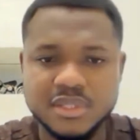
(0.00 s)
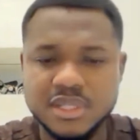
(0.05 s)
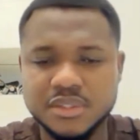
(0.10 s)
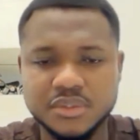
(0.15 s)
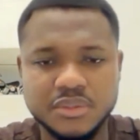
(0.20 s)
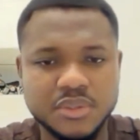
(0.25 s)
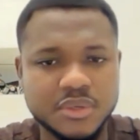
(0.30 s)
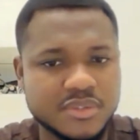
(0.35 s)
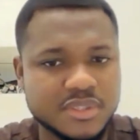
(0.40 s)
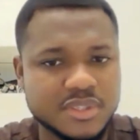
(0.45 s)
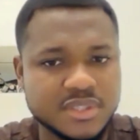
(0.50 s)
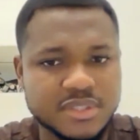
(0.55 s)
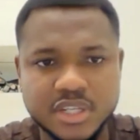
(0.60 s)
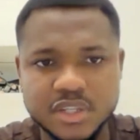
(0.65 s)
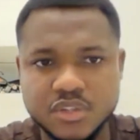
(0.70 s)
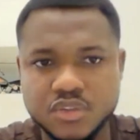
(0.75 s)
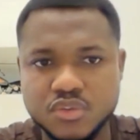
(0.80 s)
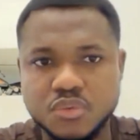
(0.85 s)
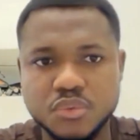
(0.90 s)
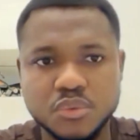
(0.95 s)
It doesn't
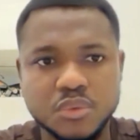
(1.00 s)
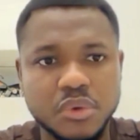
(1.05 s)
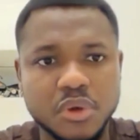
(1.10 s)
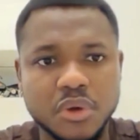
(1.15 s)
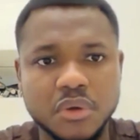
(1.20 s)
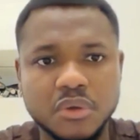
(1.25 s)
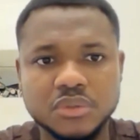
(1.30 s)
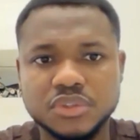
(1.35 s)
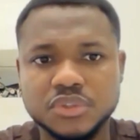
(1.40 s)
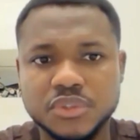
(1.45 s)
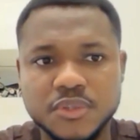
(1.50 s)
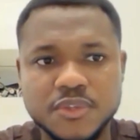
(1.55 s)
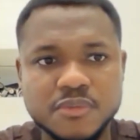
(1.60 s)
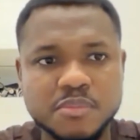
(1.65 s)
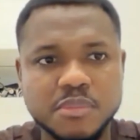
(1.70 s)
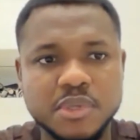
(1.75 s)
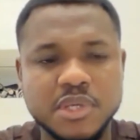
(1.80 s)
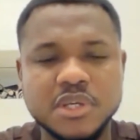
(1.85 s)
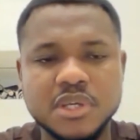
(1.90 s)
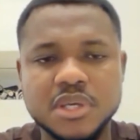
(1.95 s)
take too long, trust
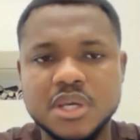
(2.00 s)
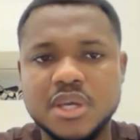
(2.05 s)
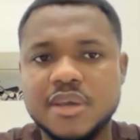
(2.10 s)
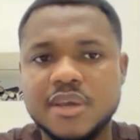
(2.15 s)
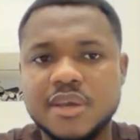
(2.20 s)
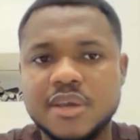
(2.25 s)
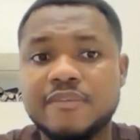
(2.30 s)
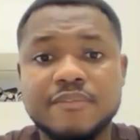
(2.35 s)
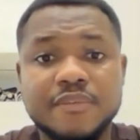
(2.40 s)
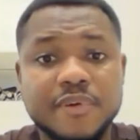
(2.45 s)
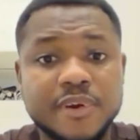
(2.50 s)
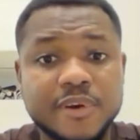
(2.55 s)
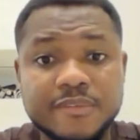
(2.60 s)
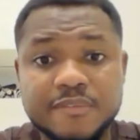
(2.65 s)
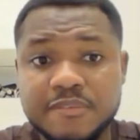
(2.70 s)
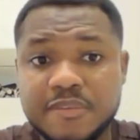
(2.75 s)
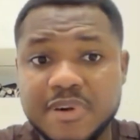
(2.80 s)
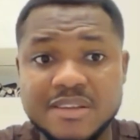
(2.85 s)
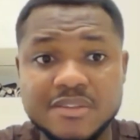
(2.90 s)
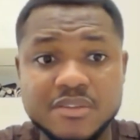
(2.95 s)
me, very
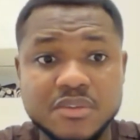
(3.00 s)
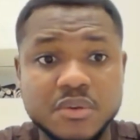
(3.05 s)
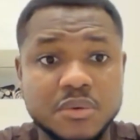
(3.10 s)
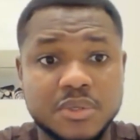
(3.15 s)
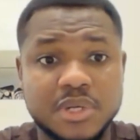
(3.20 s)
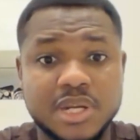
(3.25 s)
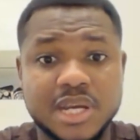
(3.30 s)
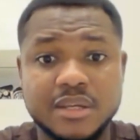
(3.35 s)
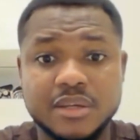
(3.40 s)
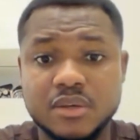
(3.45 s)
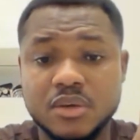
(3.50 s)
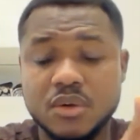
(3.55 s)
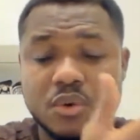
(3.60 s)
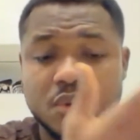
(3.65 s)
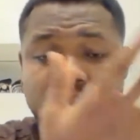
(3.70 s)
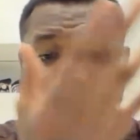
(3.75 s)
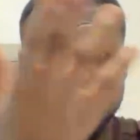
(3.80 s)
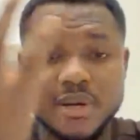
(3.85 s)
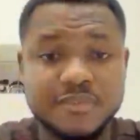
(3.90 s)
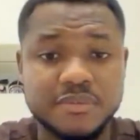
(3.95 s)
fast, unlike
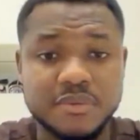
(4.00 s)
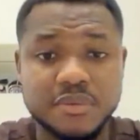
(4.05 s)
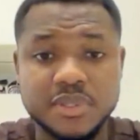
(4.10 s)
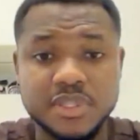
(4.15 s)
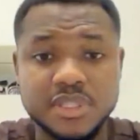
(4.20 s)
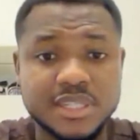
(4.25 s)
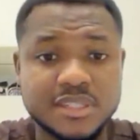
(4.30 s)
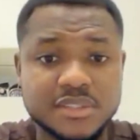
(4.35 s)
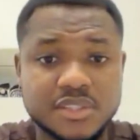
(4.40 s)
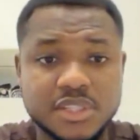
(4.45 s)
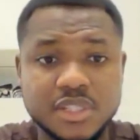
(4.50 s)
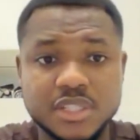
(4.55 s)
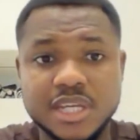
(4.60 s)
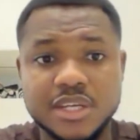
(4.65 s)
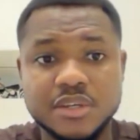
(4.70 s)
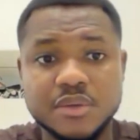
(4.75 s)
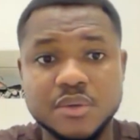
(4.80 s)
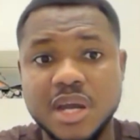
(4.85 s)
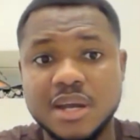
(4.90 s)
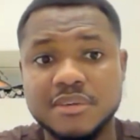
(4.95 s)
other foreign exchange
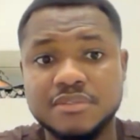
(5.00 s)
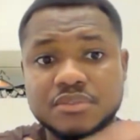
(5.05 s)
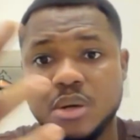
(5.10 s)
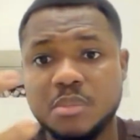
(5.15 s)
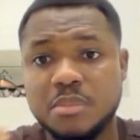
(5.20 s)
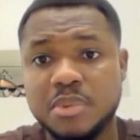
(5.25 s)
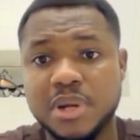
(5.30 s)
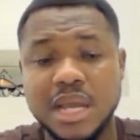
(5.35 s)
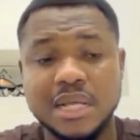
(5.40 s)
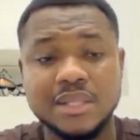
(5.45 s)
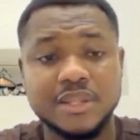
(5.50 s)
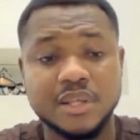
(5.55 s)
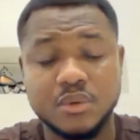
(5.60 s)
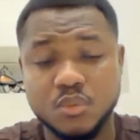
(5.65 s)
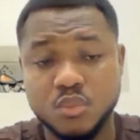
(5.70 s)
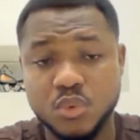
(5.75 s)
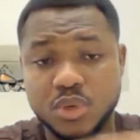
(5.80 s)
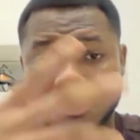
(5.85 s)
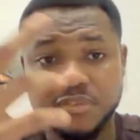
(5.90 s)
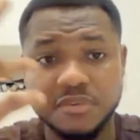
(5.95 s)
that you have to apply and then
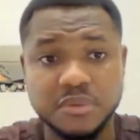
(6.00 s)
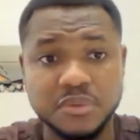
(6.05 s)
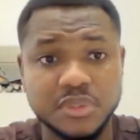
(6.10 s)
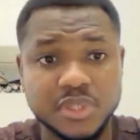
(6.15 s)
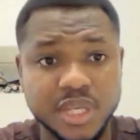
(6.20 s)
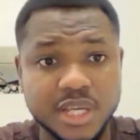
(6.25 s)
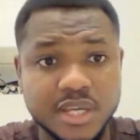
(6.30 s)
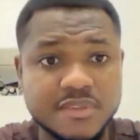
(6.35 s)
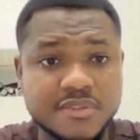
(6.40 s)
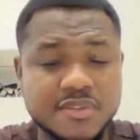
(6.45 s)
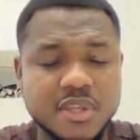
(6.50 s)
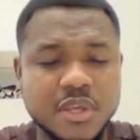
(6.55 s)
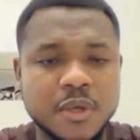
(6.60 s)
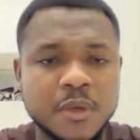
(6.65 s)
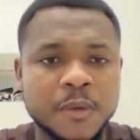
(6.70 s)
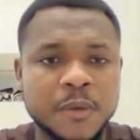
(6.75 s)
wait for days.